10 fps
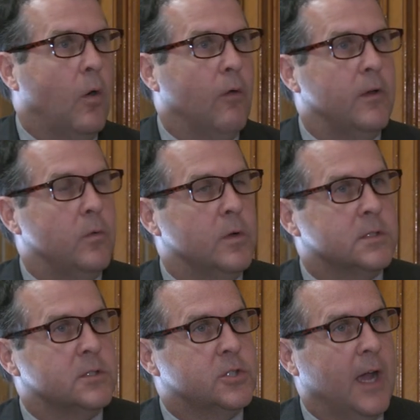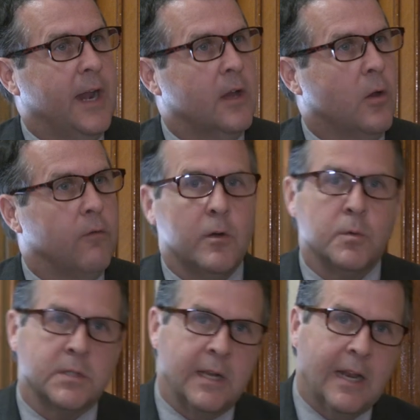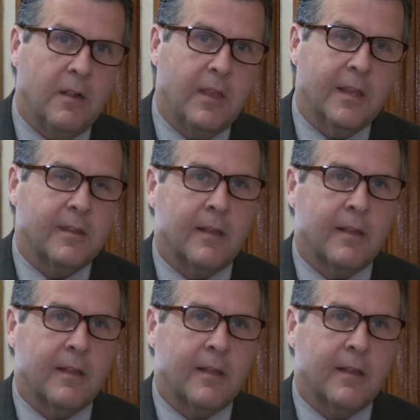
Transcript: COVID was in China, COVID was in Italy at